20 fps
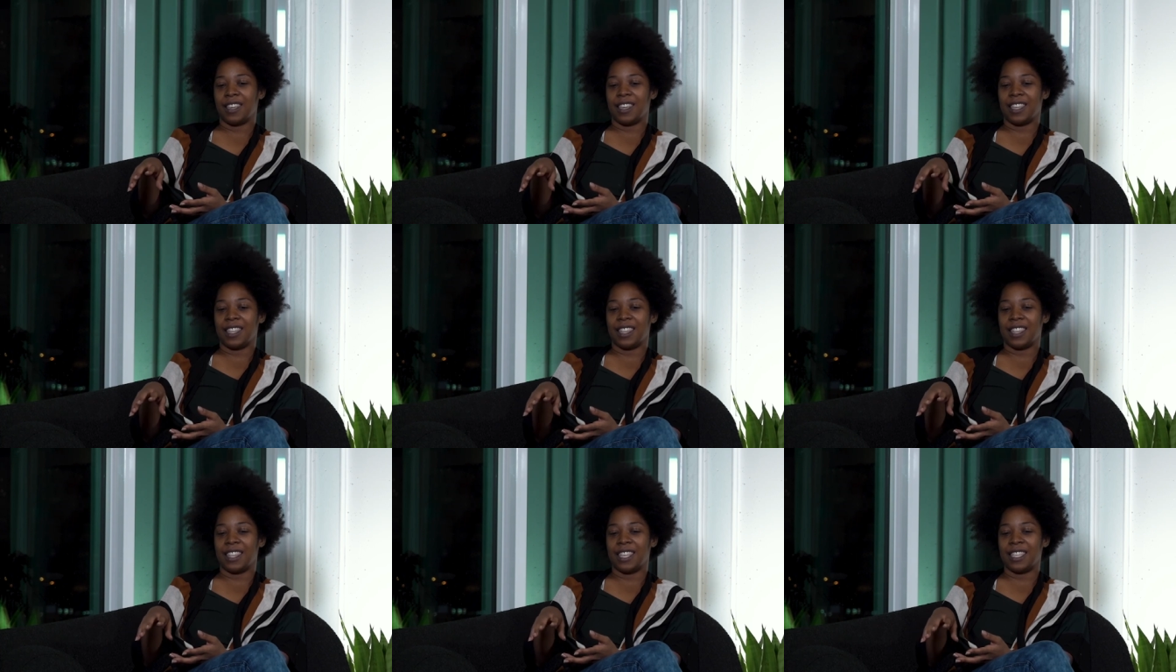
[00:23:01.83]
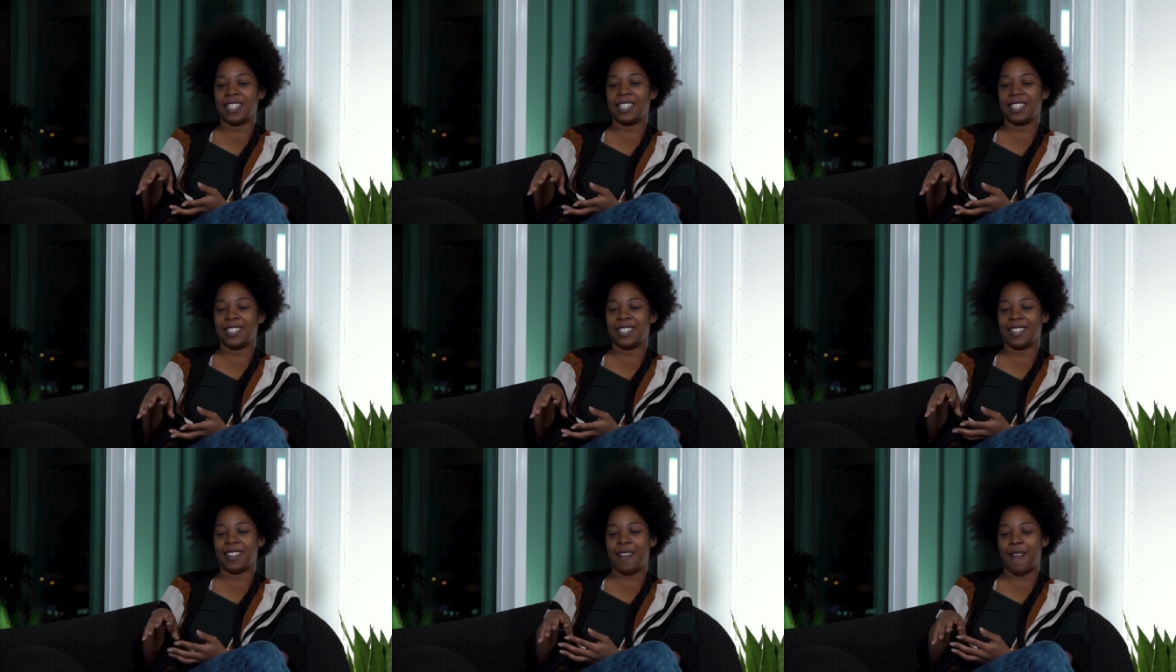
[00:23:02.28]

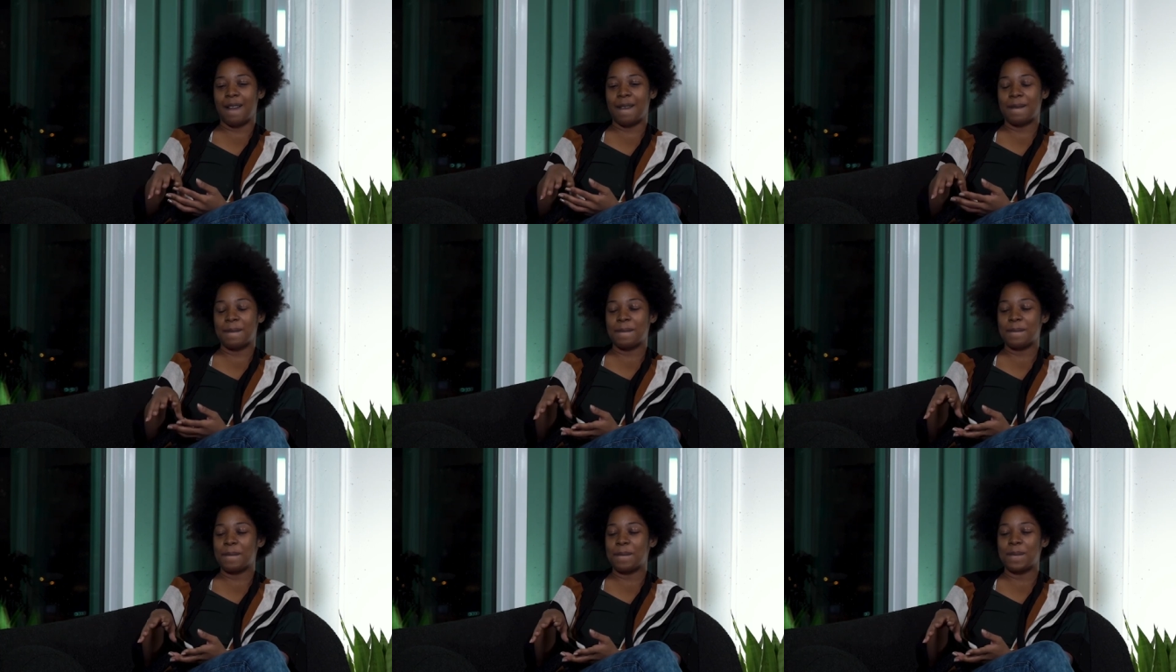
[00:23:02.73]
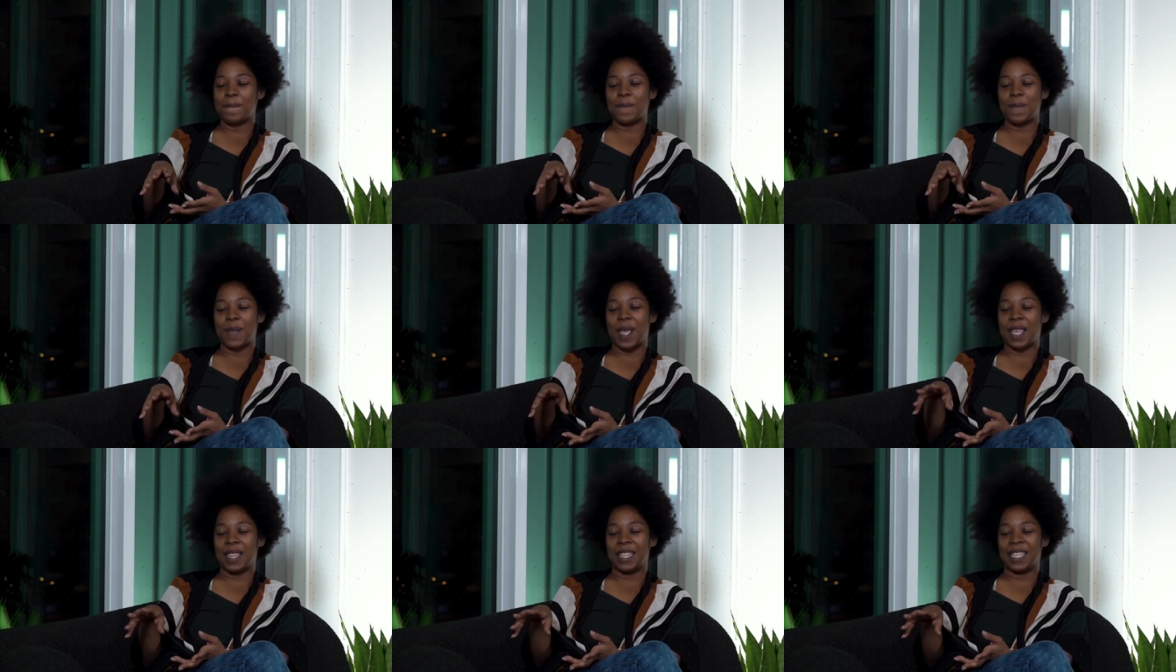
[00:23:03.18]
this
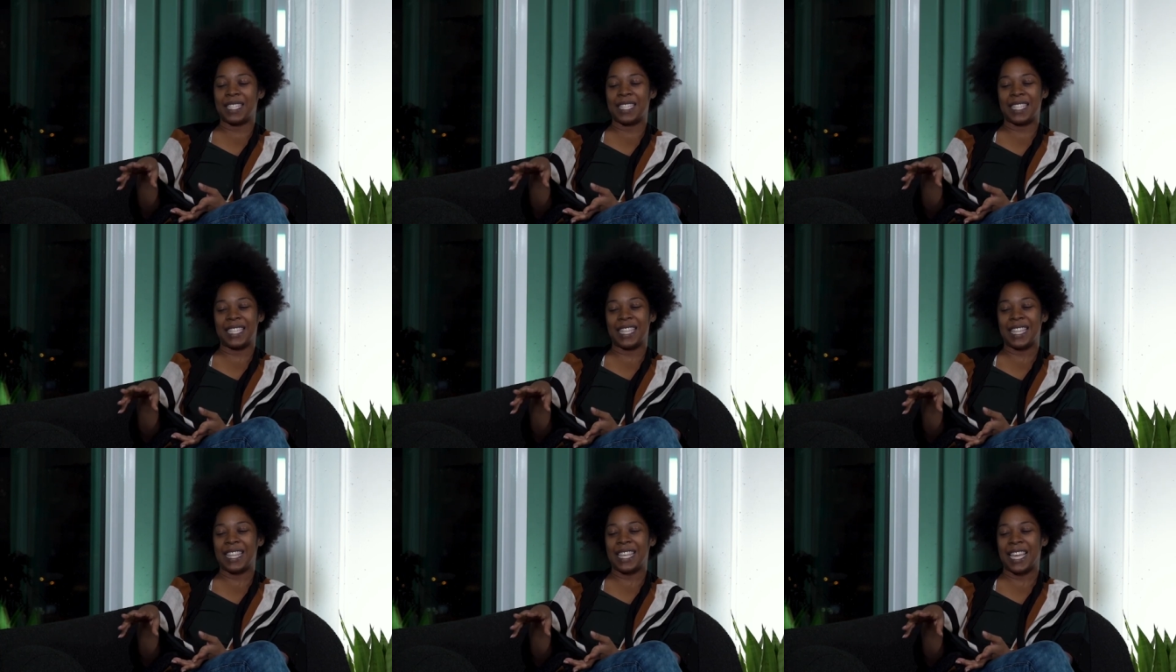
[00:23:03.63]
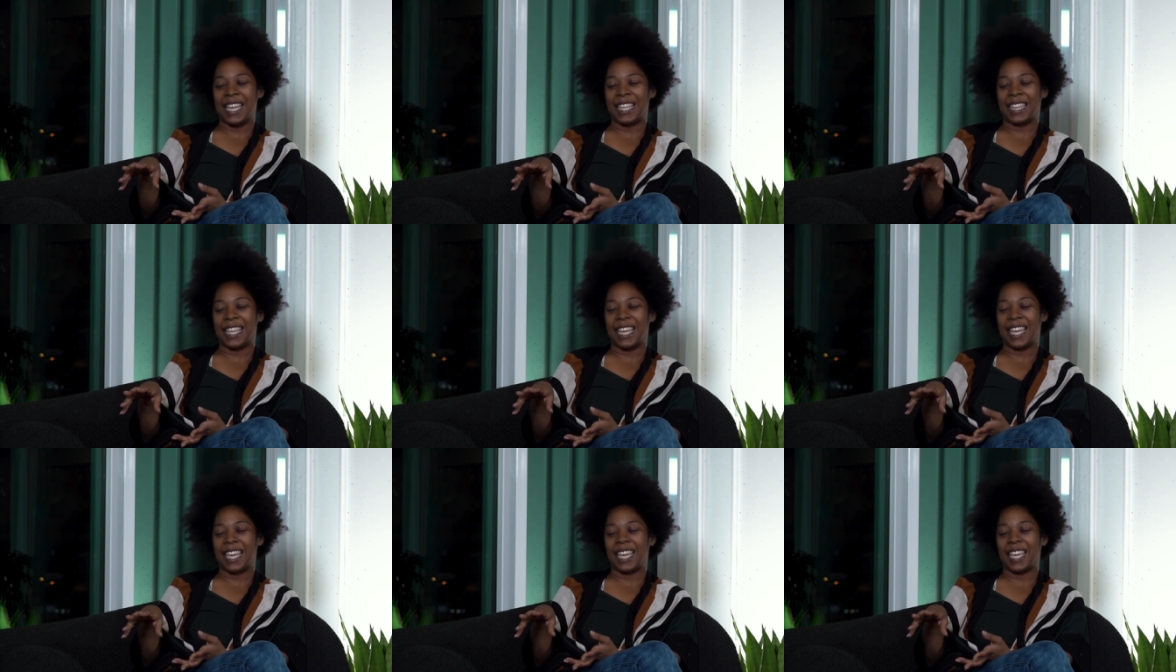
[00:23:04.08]
and this is the thing
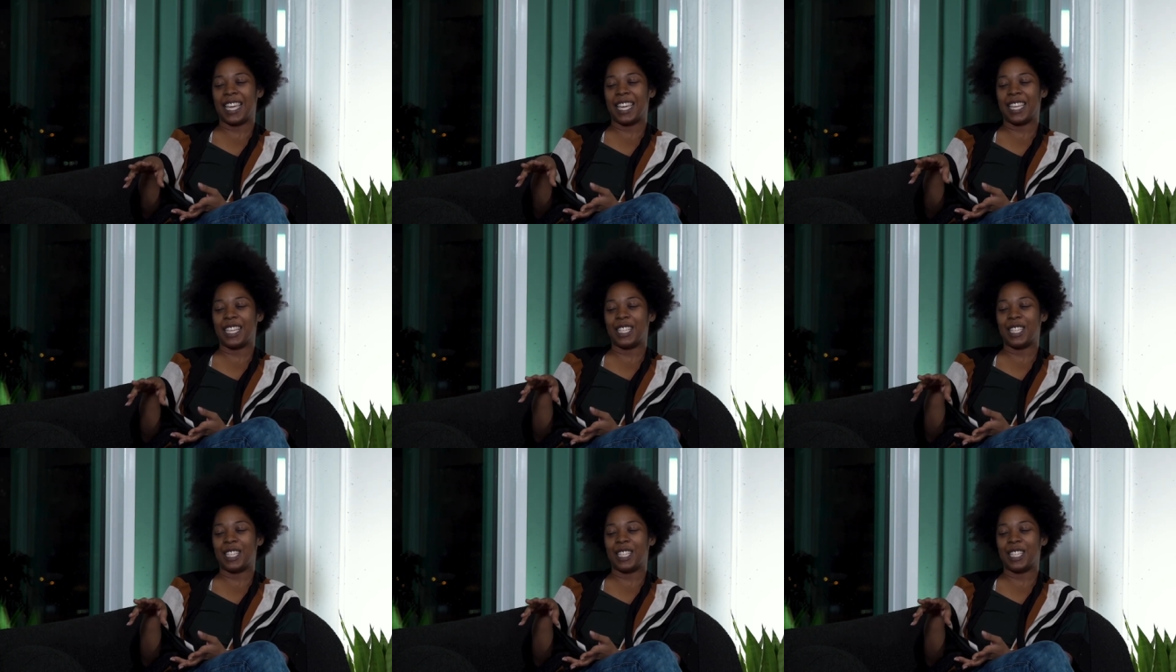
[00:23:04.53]
like